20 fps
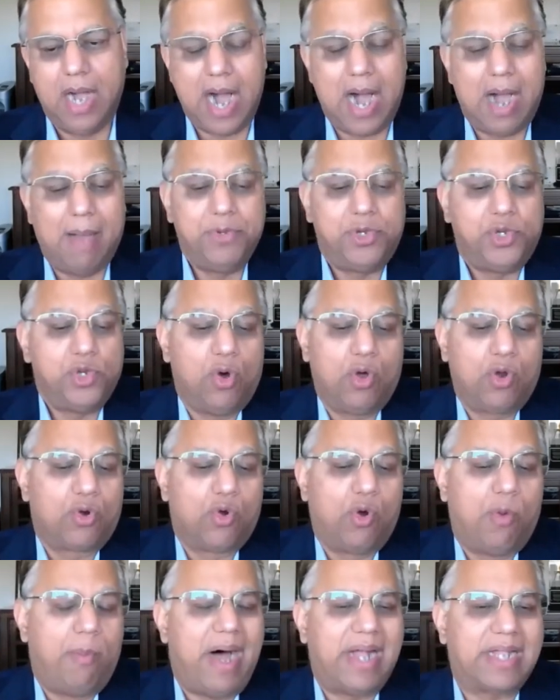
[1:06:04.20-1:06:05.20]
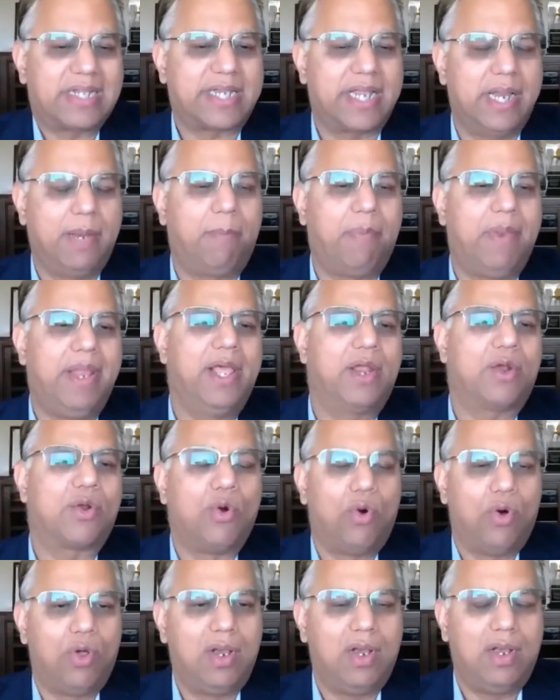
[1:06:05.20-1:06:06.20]
I'm sure robots can play a
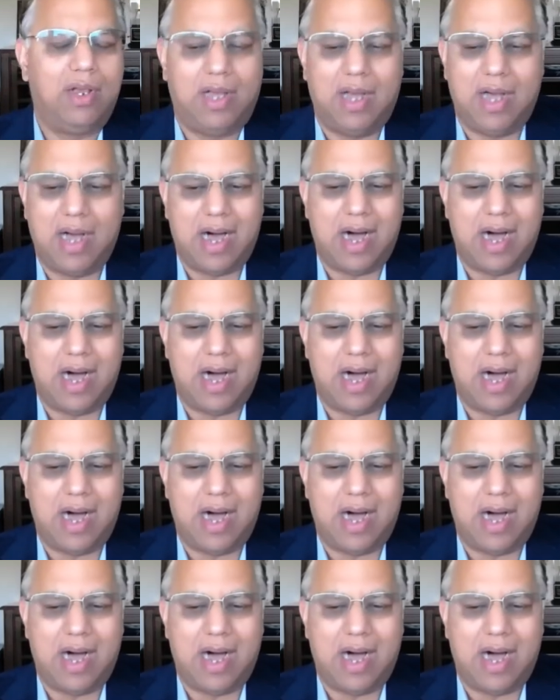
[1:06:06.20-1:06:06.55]
role.